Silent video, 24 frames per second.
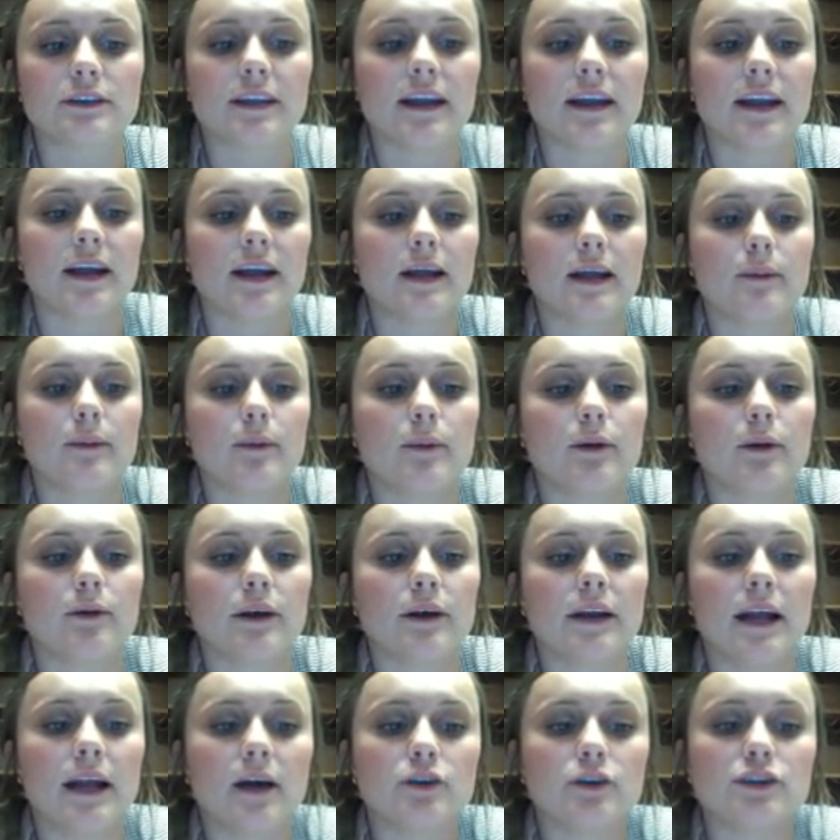that I am in right
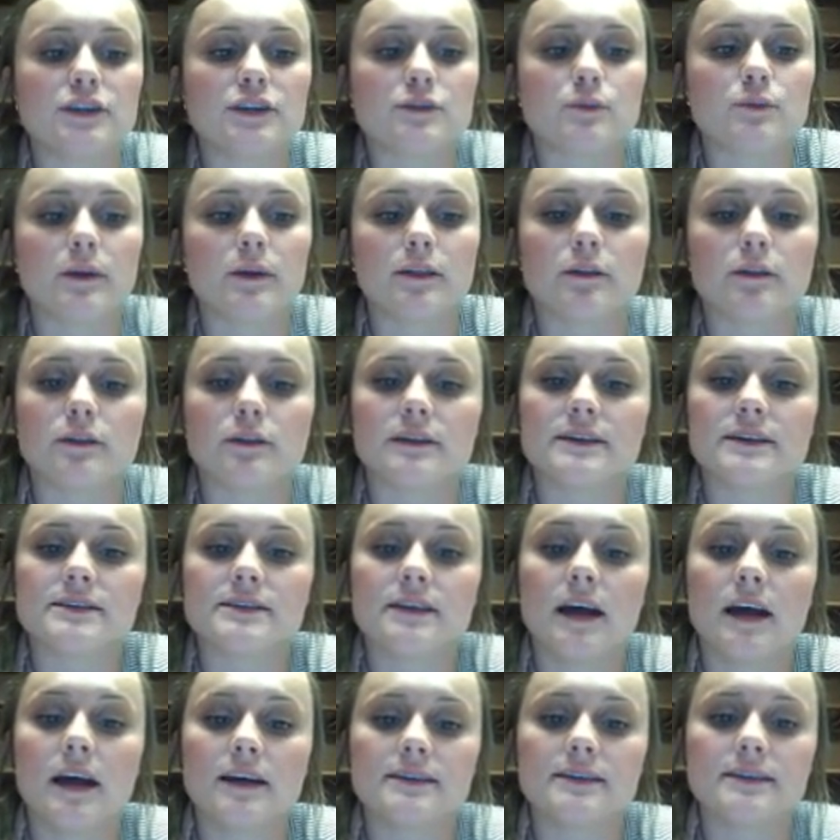now just went through
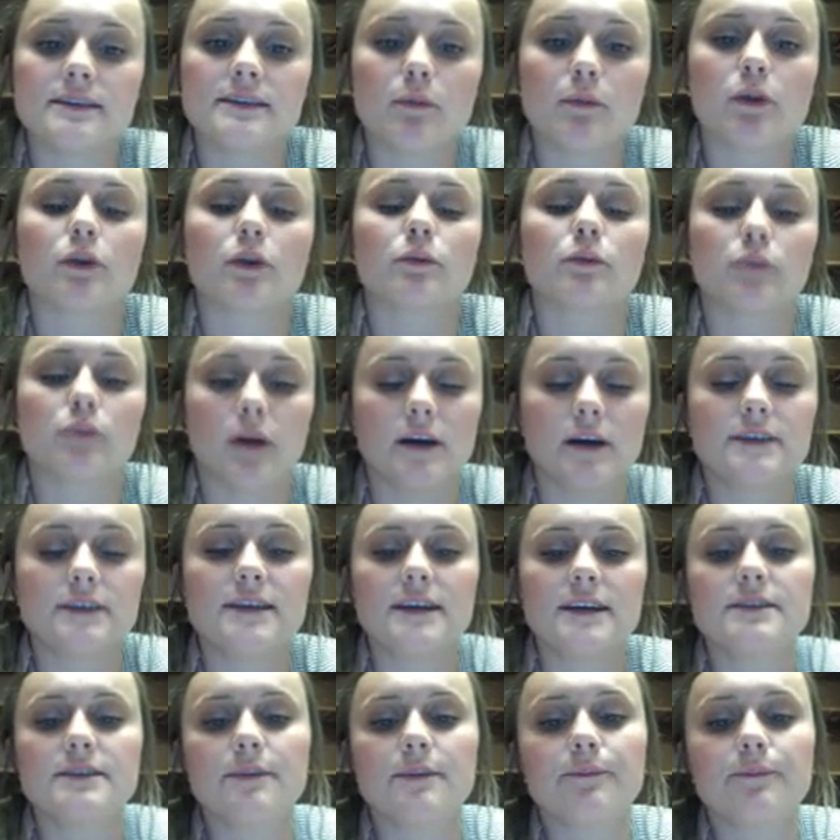a similar
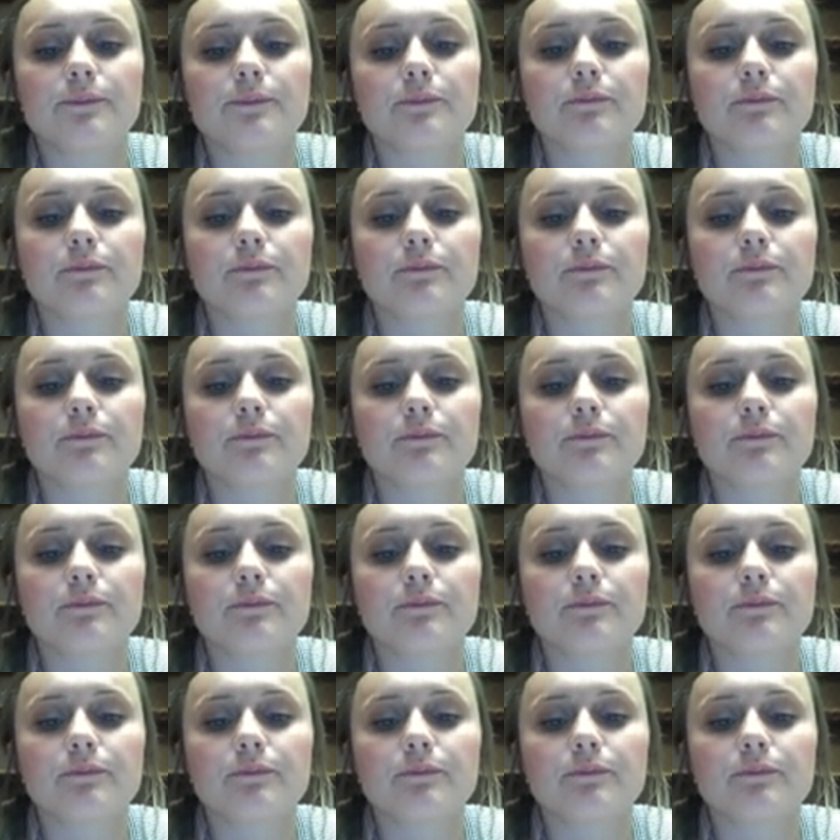process.